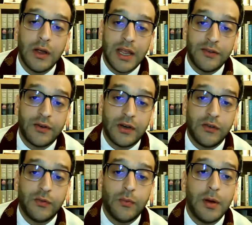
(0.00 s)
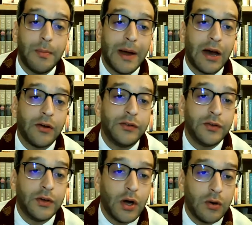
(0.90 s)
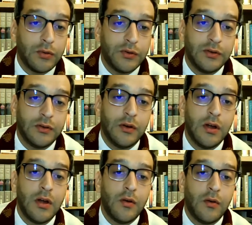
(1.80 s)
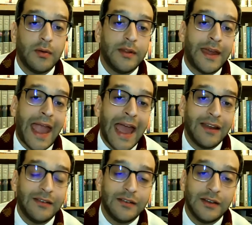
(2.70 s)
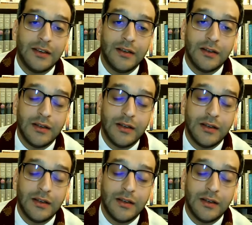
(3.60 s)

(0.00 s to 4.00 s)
Israelites were about to go to when they entered